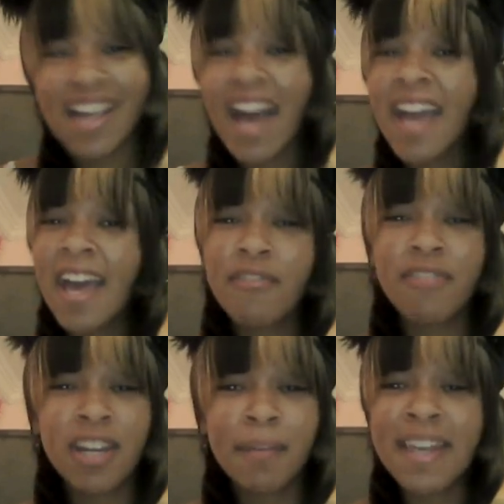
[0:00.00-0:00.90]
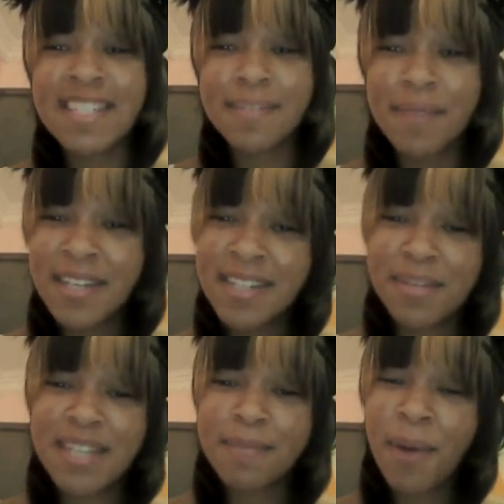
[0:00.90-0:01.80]
I have a very biased
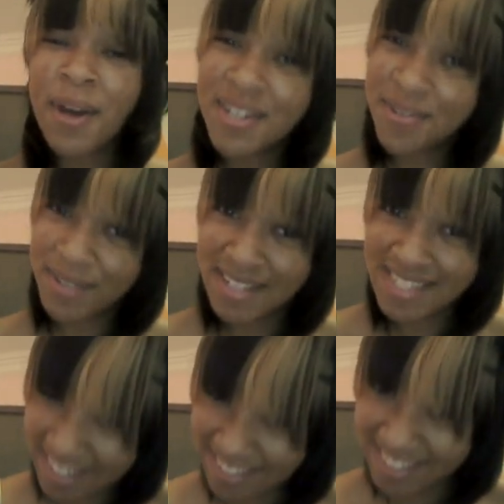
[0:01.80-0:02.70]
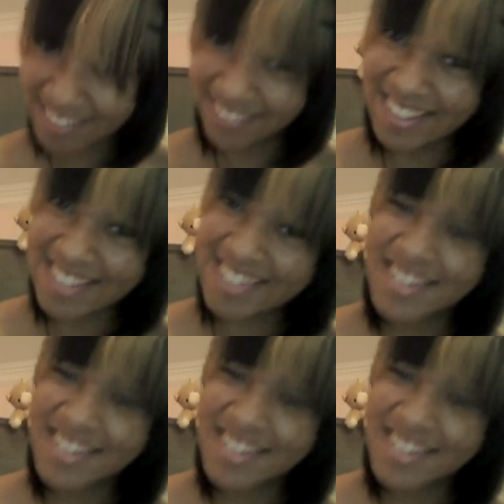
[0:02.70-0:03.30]
opinion because pawstar wouldn't sell to me,